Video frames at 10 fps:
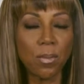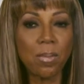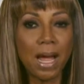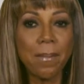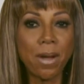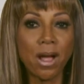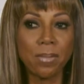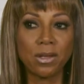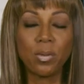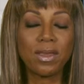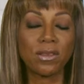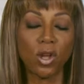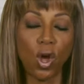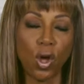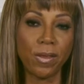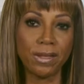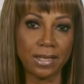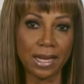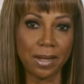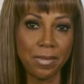my mom is with us all the
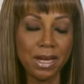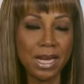time.